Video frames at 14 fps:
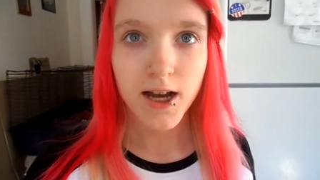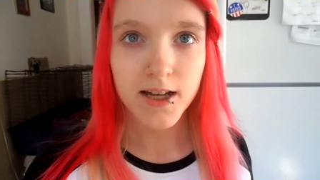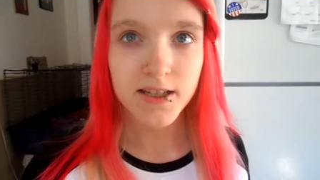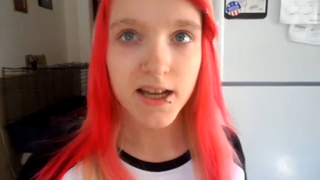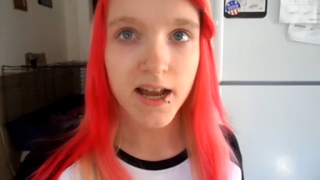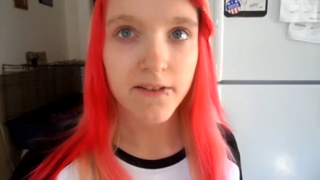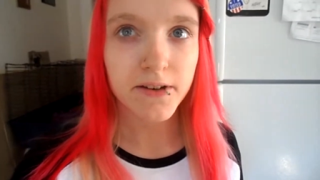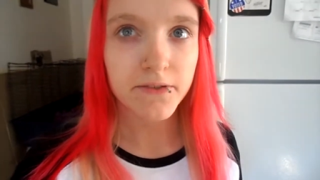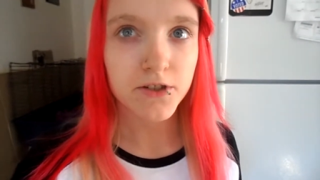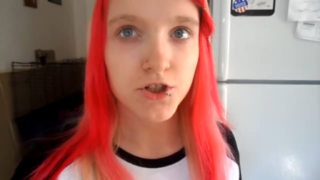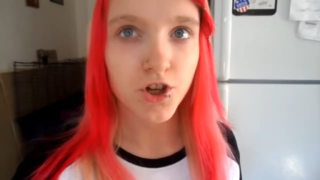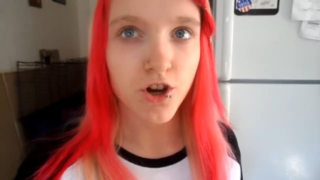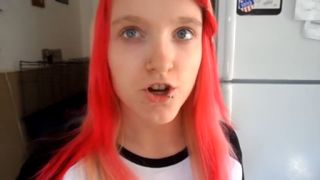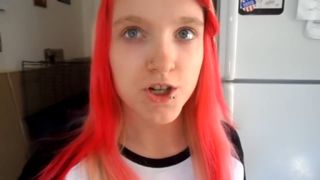Guys, I haven't
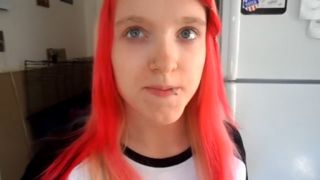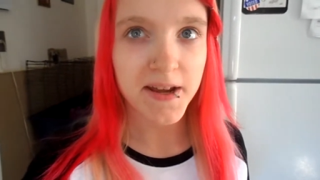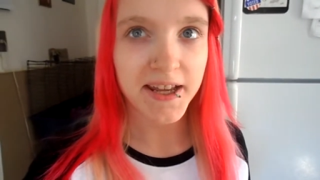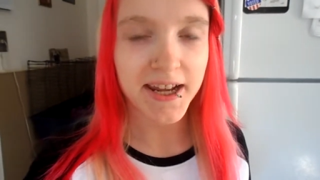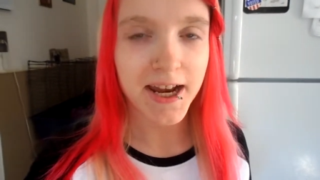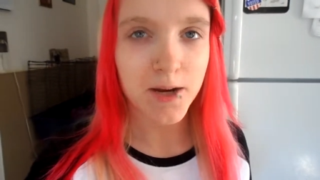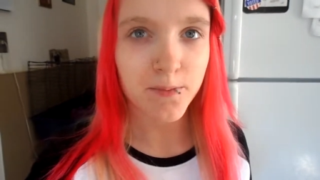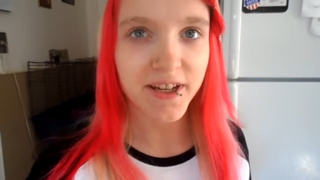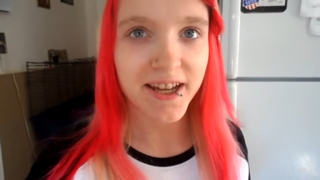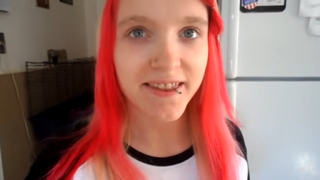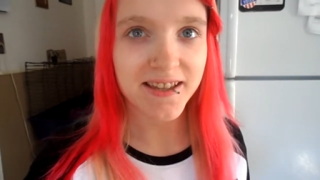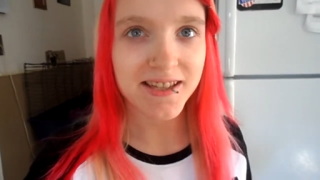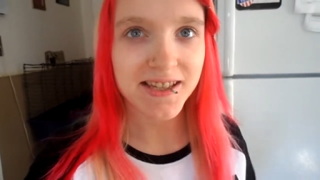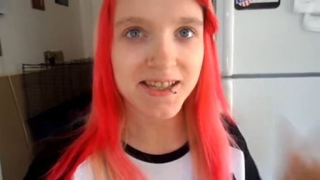even charged my camera
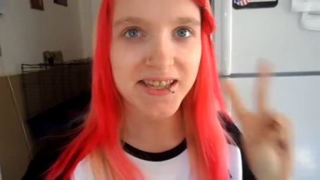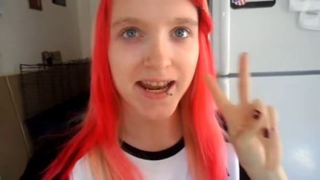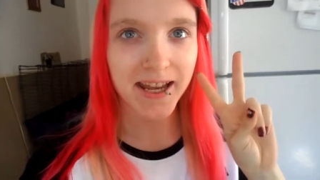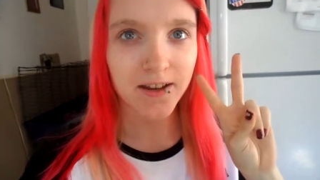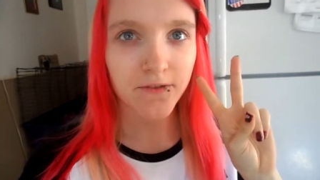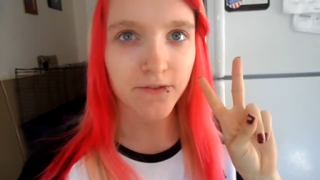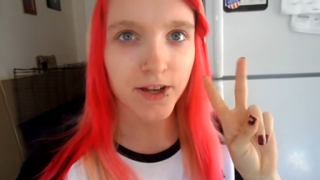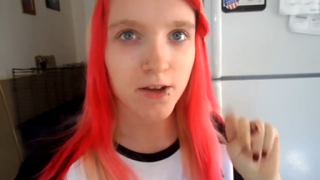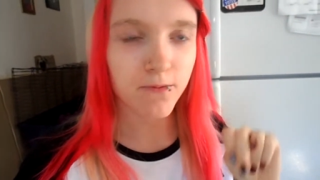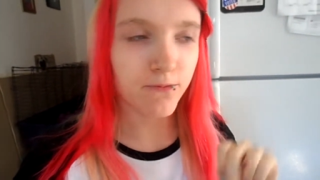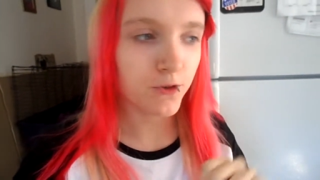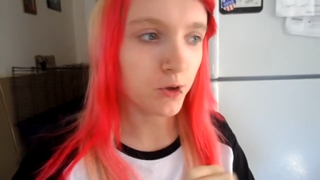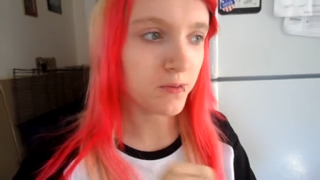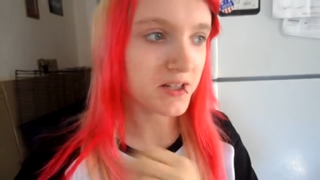yet. This is the second video
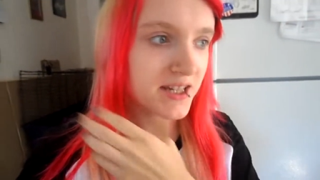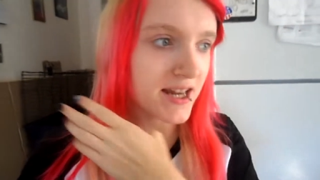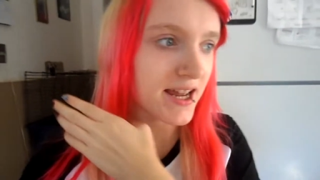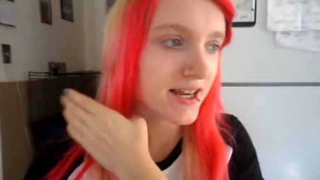I'm filming